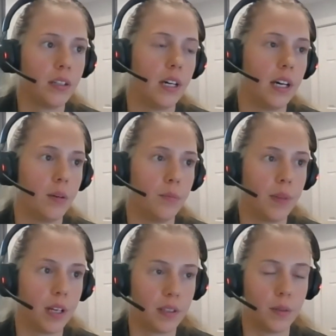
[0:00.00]
um,
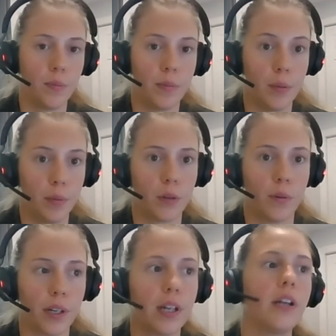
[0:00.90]
as a public
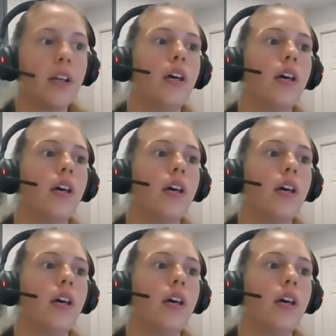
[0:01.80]
worker